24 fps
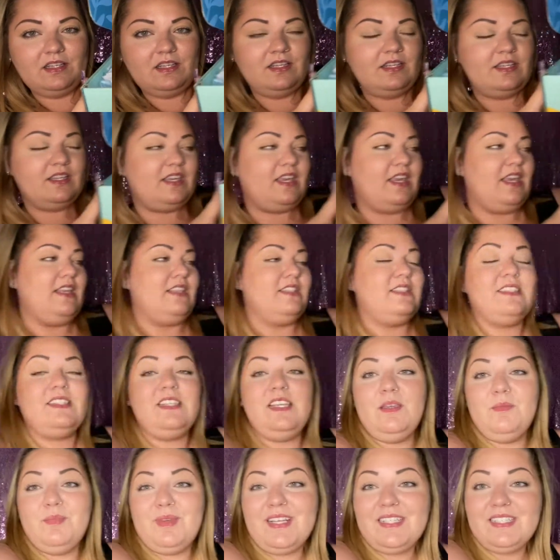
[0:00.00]
Can't
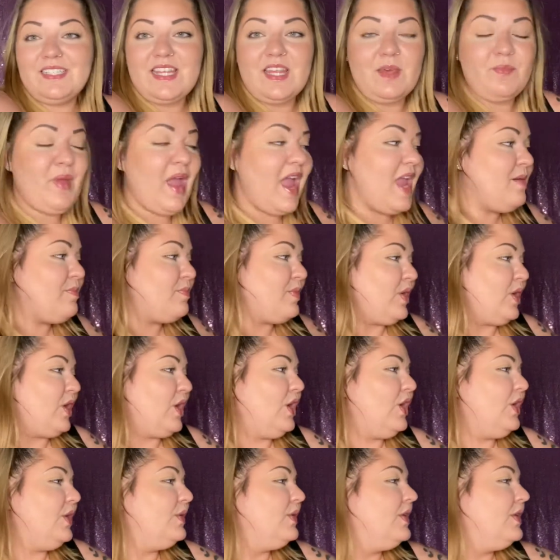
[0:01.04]
see because of the paper.